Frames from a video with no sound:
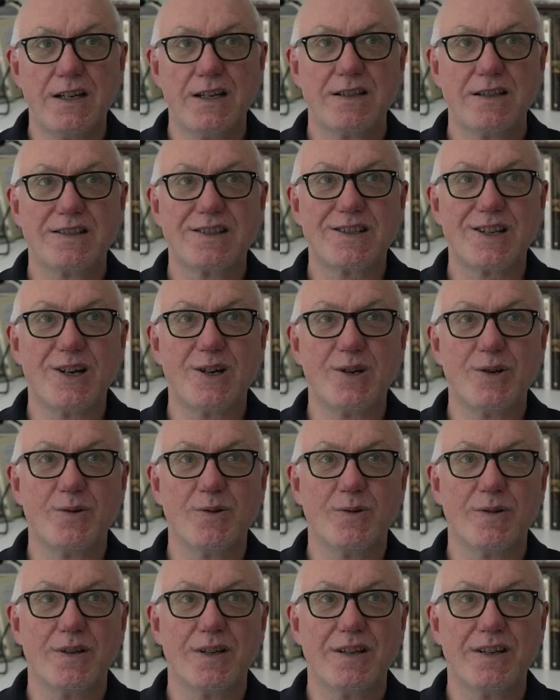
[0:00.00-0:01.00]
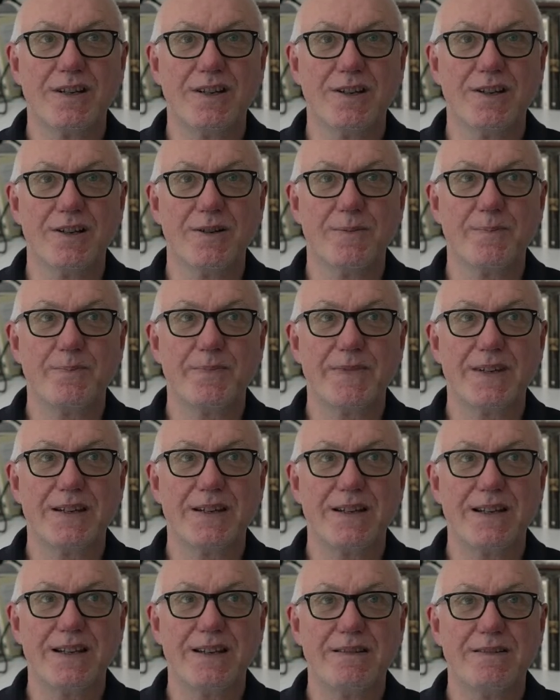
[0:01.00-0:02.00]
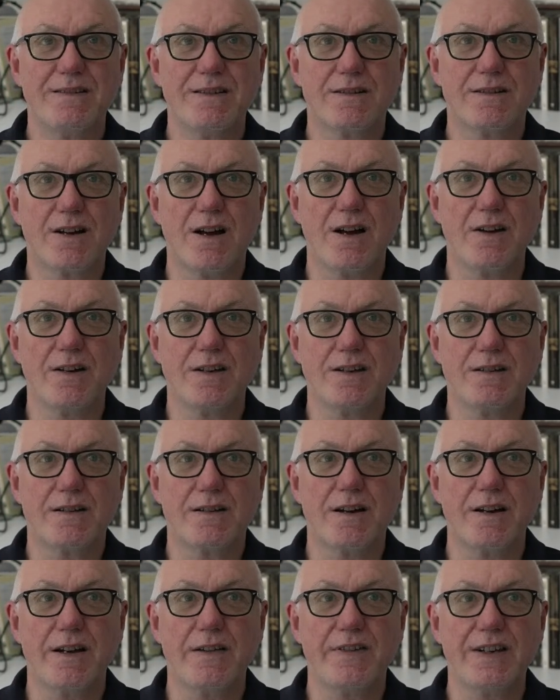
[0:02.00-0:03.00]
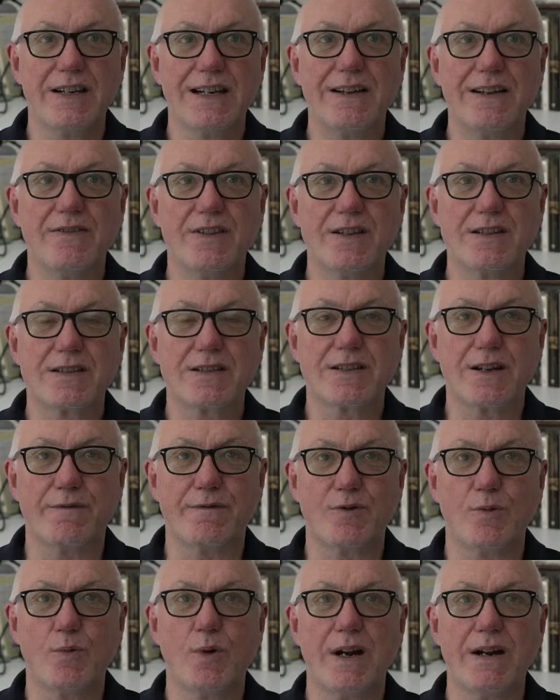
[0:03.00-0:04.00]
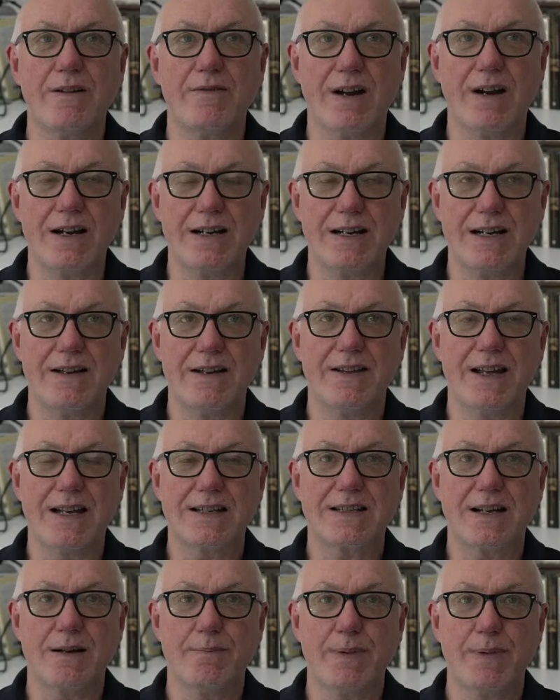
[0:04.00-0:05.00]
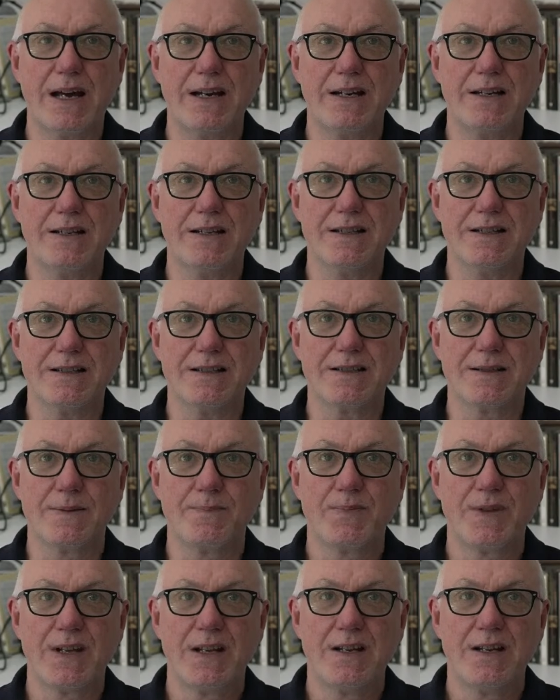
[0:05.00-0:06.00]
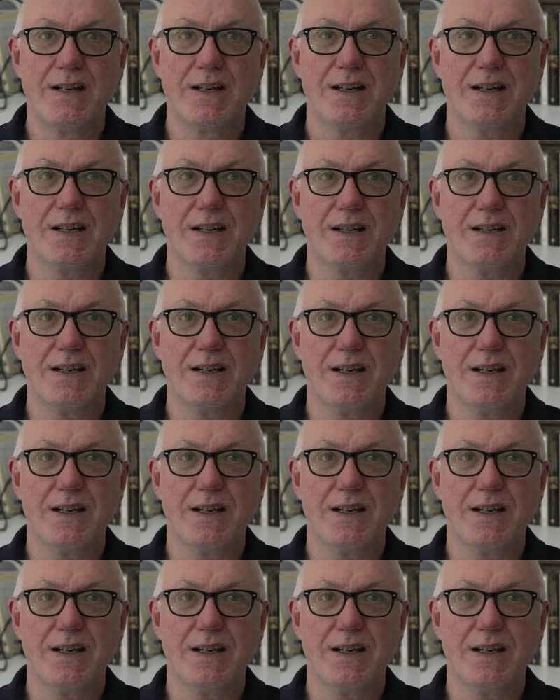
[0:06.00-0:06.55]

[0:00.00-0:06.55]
So, you can't even give this stuff away right now. That's how bad it is. And